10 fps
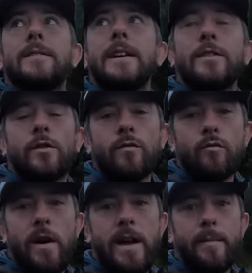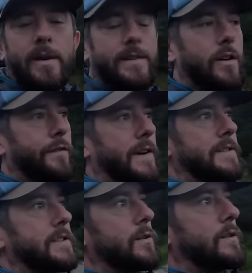it doesn't rain, because I don't
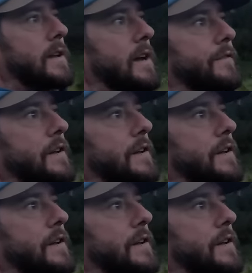fancy doing the knife